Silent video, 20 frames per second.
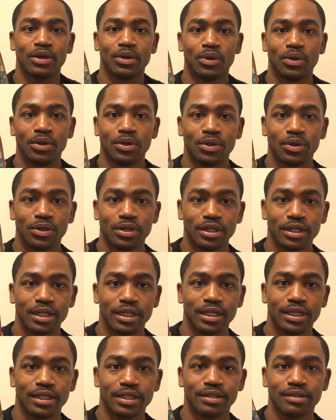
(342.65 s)
going on in
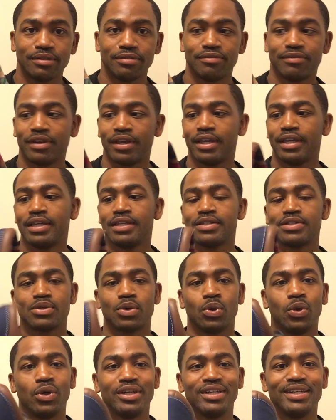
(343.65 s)
there. Vans
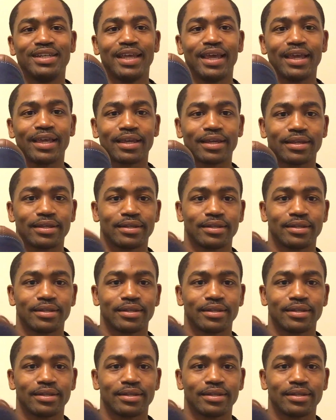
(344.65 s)
on deck.